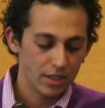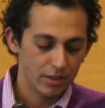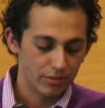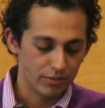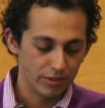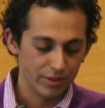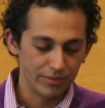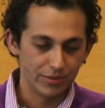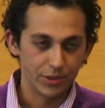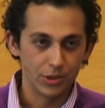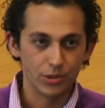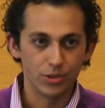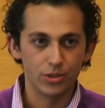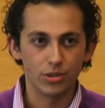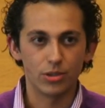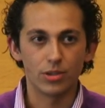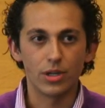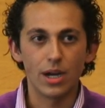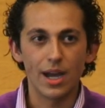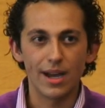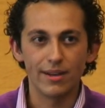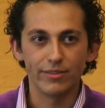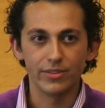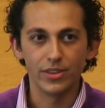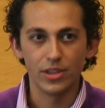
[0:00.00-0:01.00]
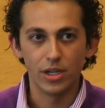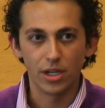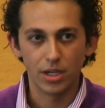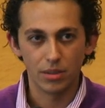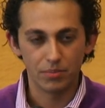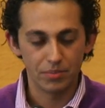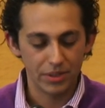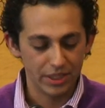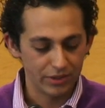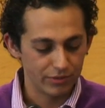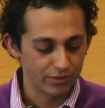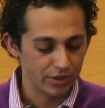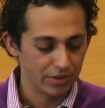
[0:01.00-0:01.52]
reviewed or have
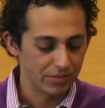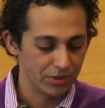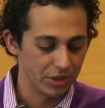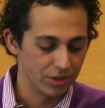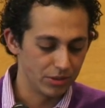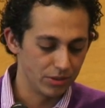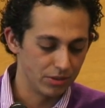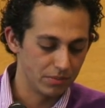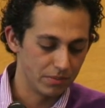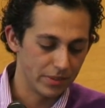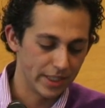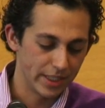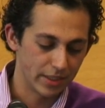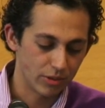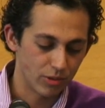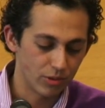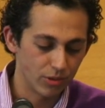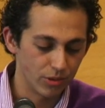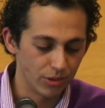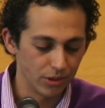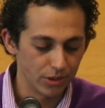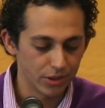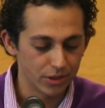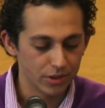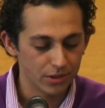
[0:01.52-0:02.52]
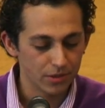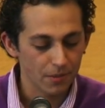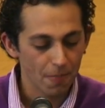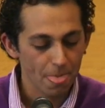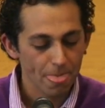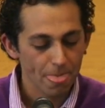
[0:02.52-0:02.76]
not been reviewed by courts,